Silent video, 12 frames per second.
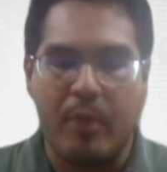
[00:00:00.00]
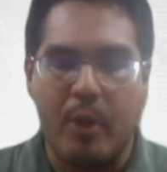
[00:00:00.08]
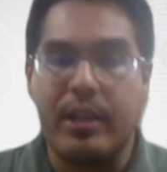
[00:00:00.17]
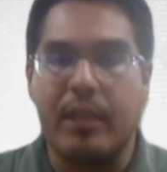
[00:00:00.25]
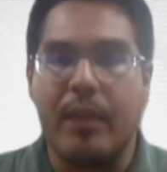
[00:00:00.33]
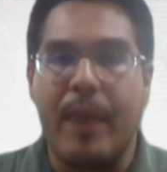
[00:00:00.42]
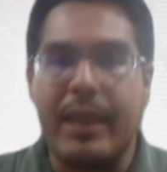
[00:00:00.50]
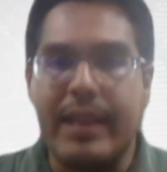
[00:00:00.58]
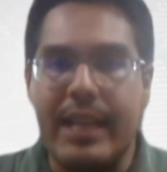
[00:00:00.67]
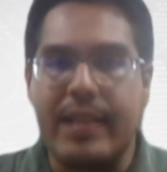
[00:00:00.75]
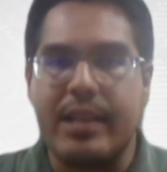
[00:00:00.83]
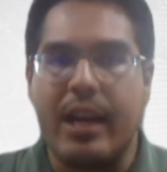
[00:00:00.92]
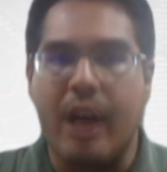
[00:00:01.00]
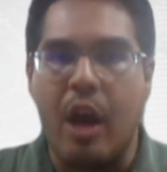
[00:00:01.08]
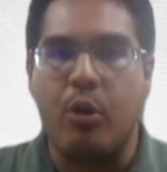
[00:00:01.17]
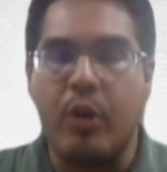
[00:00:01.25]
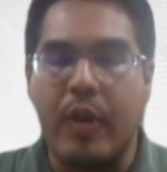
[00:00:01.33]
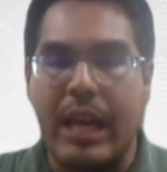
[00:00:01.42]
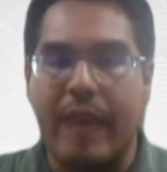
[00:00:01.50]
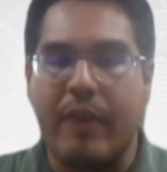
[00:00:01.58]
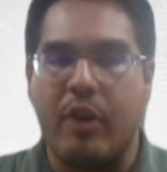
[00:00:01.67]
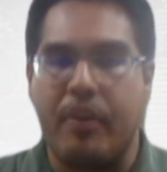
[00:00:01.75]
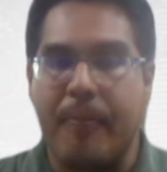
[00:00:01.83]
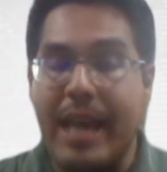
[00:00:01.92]
political parties are now looking
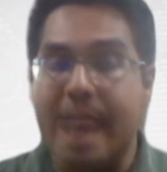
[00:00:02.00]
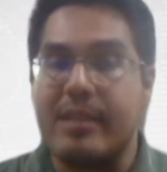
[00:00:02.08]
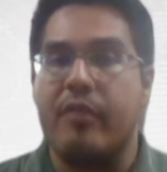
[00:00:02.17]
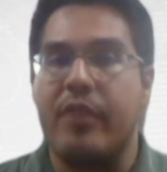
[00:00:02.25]
for the best